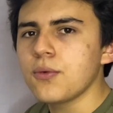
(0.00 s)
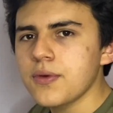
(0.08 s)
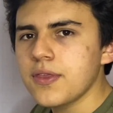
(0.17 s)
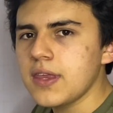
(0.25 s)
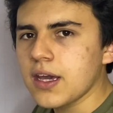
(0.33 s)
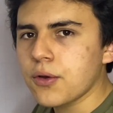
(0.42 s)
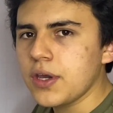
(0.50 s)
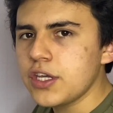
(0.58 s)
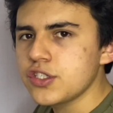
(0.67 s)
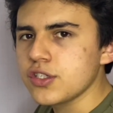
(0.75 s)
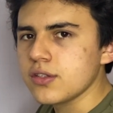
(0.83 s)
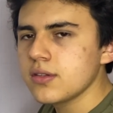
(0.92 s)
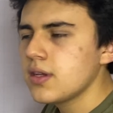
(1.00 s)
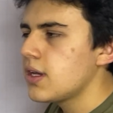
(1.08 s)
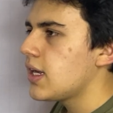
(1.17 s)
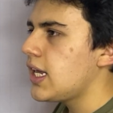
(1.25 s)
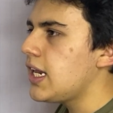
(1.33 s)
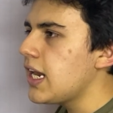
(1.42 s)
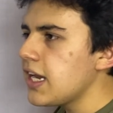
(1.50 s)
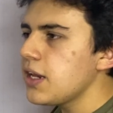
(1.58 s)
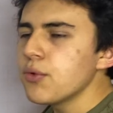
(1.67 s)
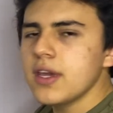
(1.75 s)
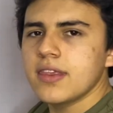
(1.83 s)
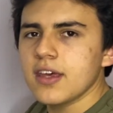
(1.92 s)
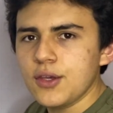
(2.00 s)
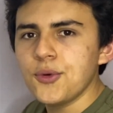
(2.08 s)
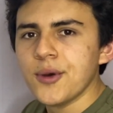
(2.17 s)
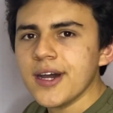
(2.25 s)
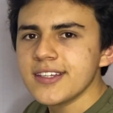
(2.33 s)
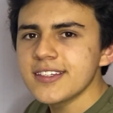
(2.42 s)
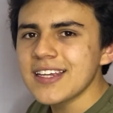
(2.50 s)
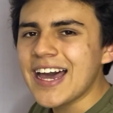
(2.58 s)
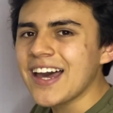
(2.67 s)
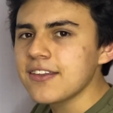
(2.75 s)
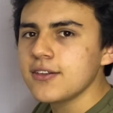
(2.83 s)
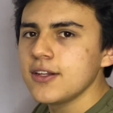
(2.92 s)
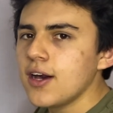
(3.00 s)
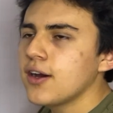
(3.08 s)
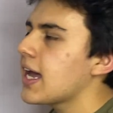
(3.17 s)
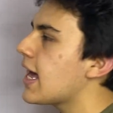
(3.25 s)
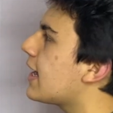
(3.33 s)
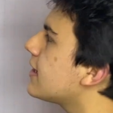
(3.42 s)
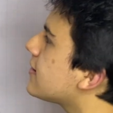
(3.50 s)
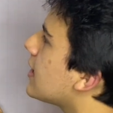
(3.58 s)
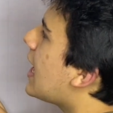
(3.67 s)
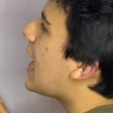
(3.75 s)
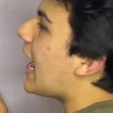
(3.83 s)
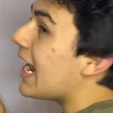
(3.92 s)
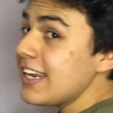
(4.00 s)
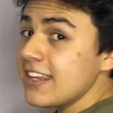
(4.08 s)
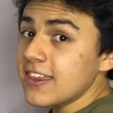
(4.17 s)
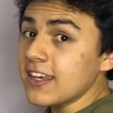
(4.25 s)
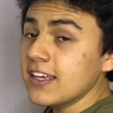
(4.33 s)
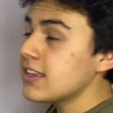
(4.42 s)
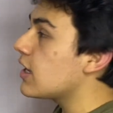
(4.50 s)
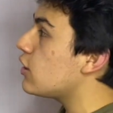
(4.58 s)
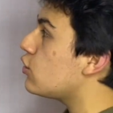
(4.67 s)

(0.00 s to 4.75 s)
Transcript: with the equation in any way that you want, as long as anything that